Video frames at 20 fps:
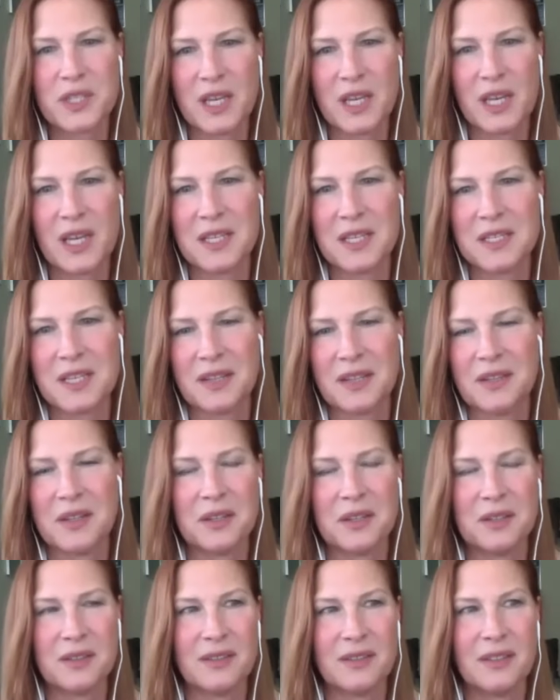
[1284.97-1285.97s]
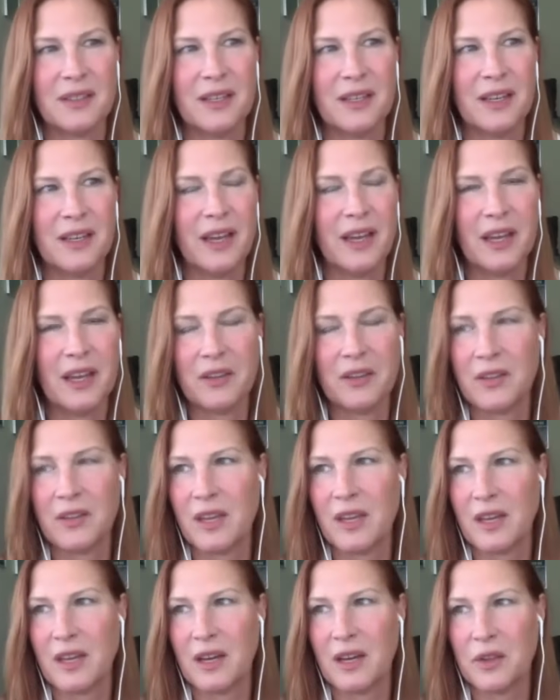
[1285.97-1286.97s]
scenes and the and
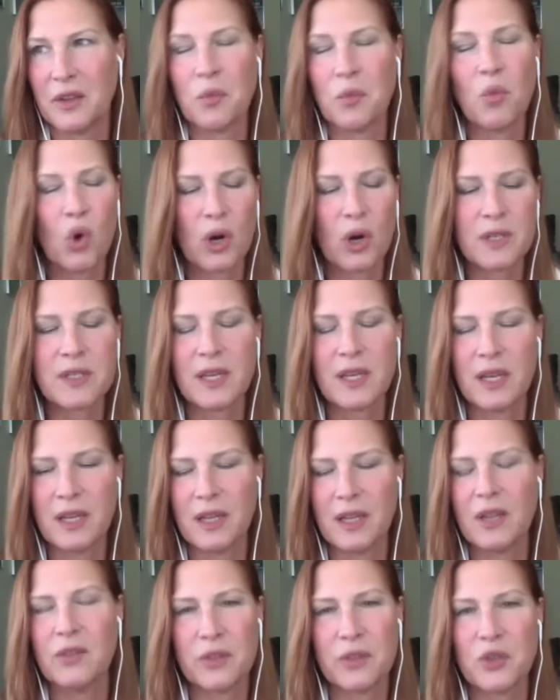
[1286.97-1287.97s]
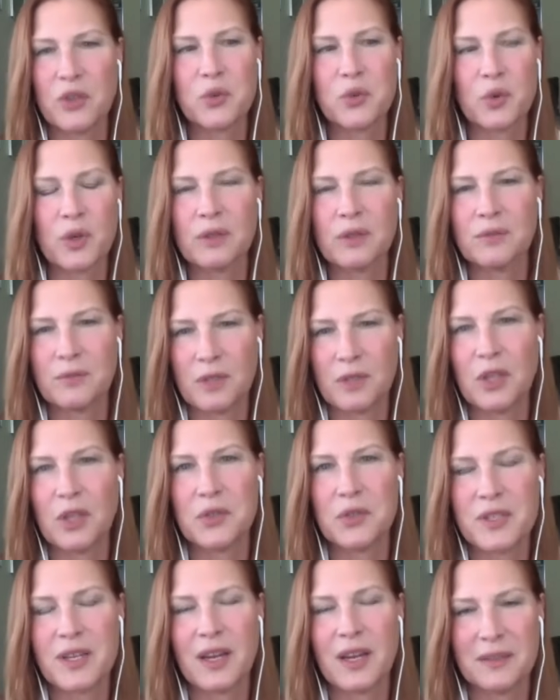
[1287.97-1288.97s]
the uh, the morgue scene that those were
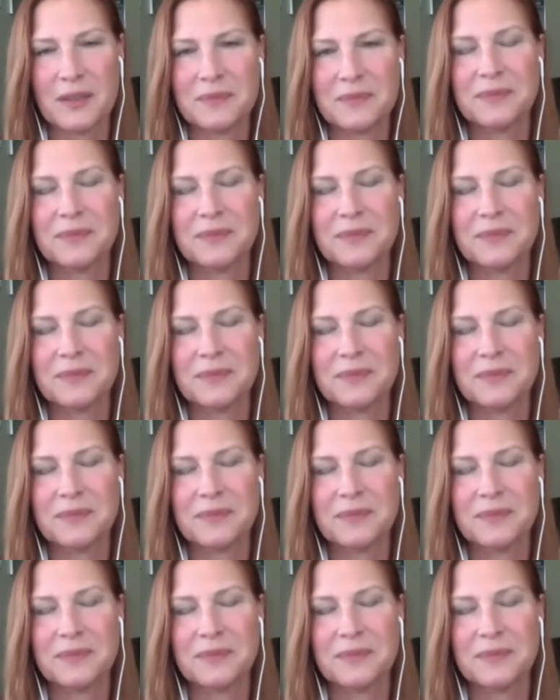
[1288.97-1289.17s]
close set.